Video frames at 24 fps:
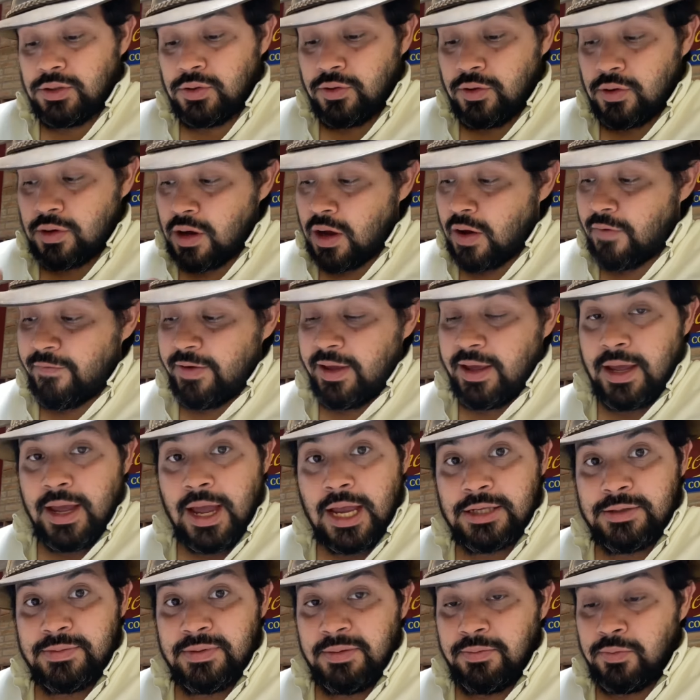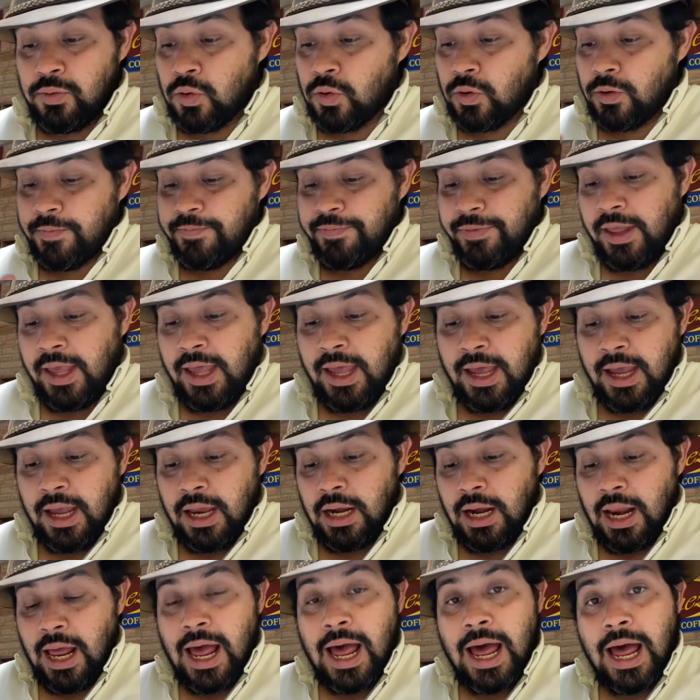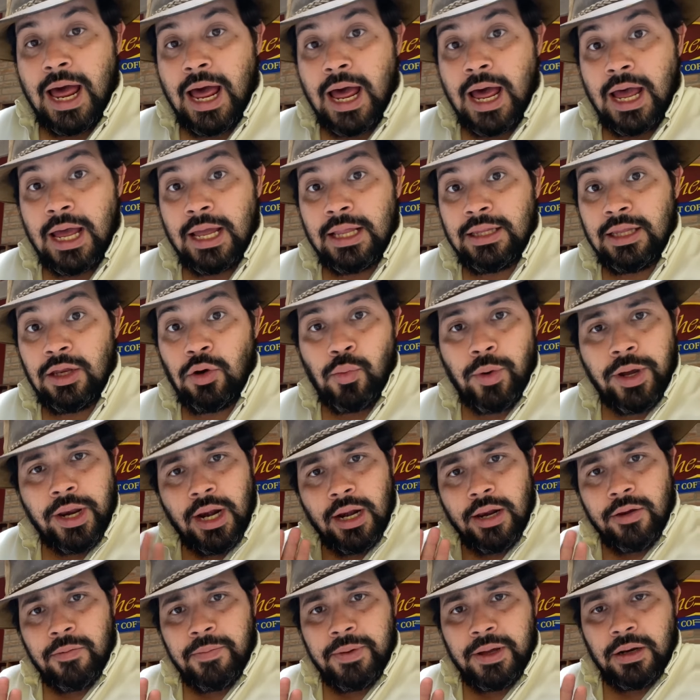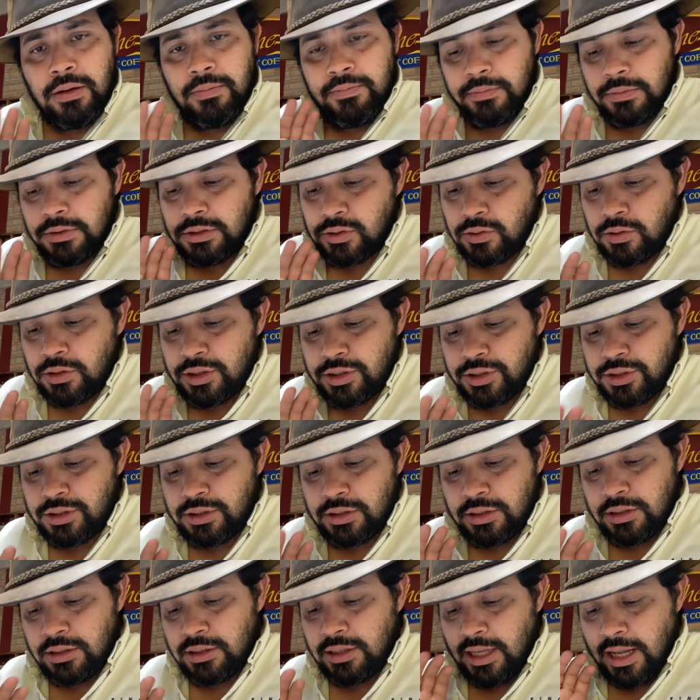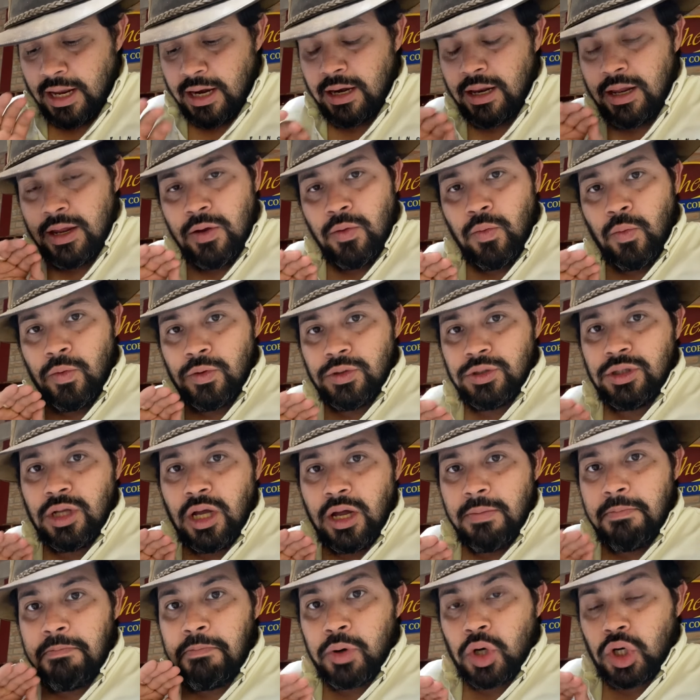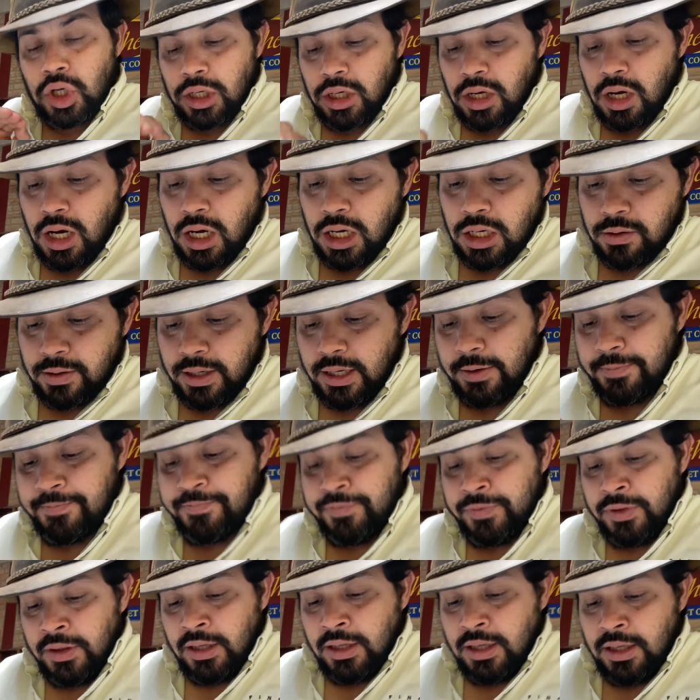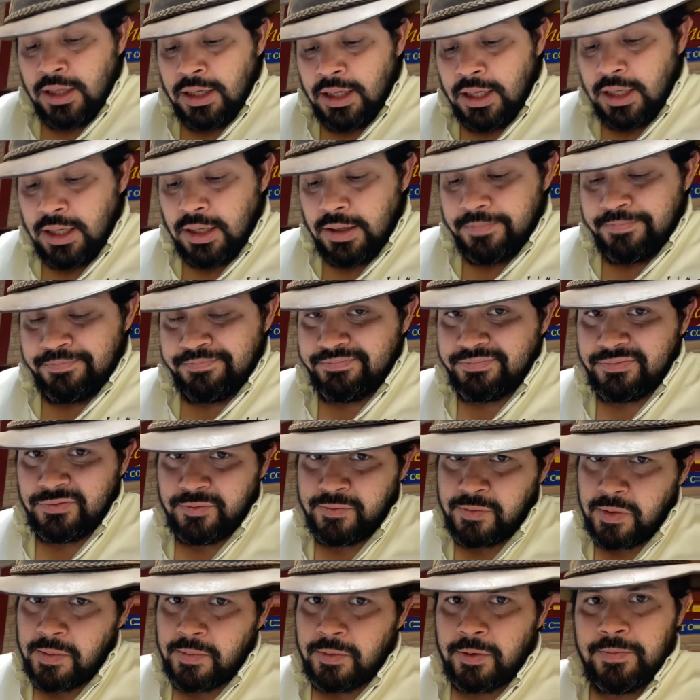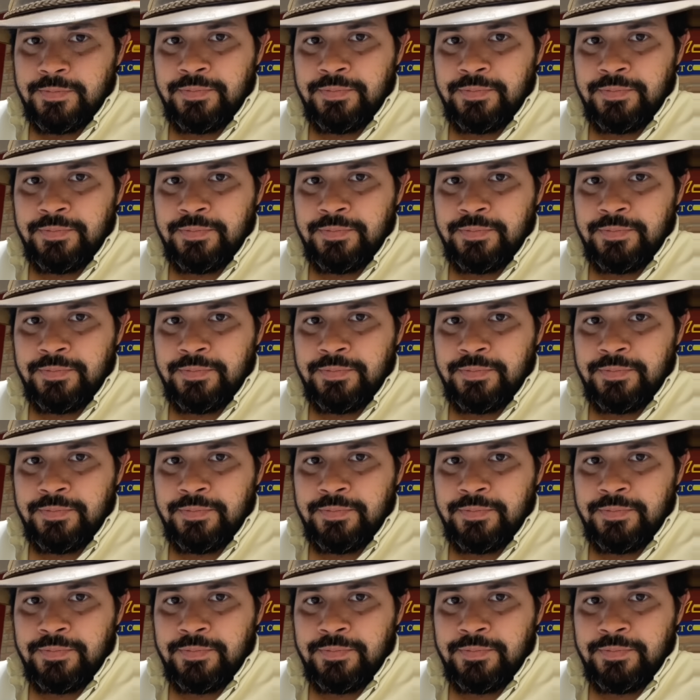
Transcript: the coffee has been brewed, and I did wait a little bit, so just that it was not burning hot, right? Remember,